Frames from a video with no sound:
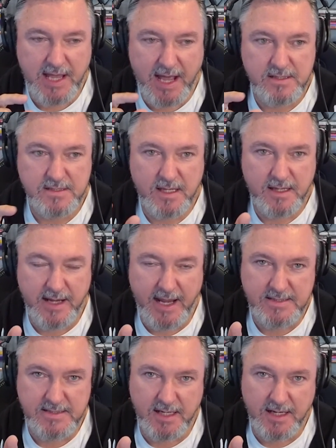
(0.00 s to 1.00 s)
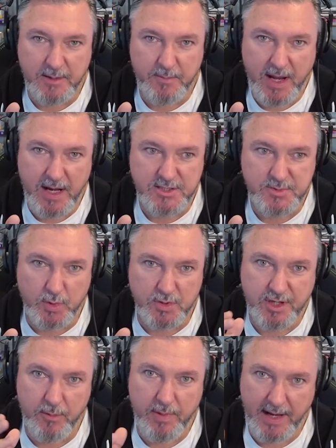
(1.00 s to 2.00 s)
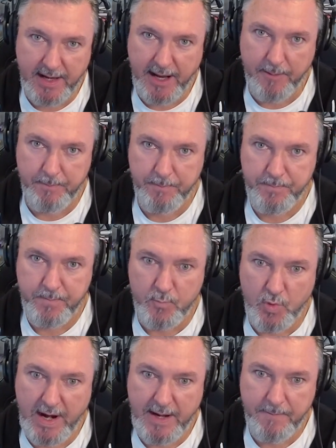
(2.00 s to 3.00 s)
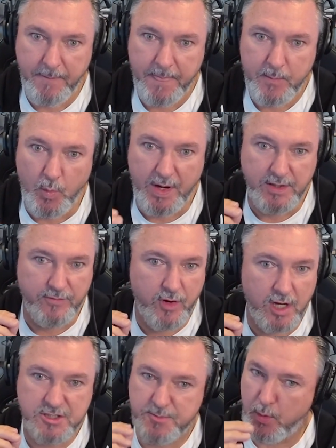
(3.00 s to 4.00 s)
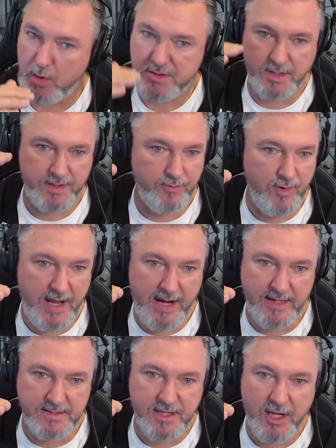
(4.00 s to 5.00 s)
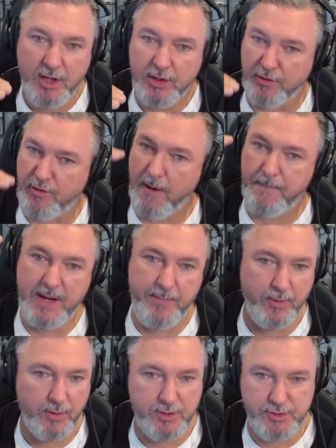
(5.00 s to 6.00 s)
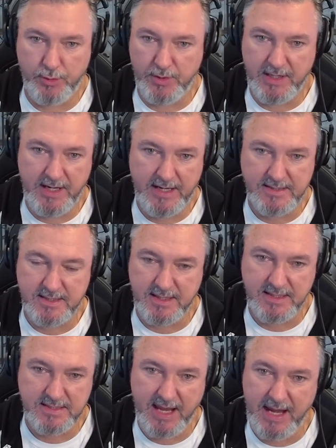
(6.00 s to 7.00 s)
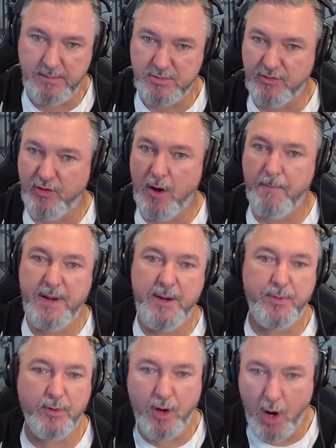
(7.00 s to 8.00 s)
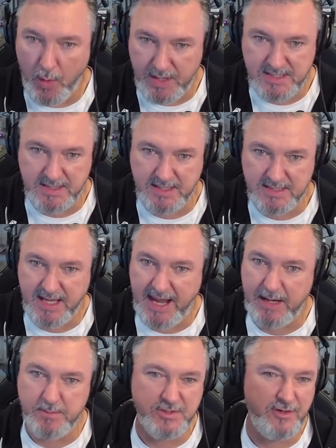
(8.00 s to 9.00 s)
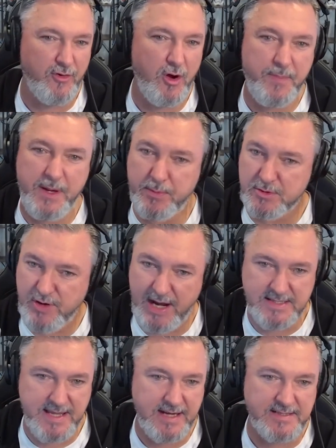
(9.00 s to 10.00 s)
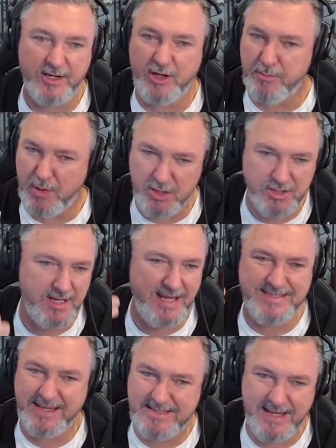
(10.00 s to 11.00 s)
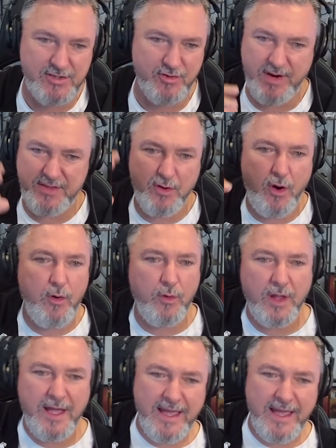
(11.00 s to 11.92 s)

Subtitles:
does an entity like Bally Sports go belly up, right? When you've got sports on the rise, you've got people tuning into these games, you've got people going to these games, you've got people transacting on merchandising, et cetera, right? The whole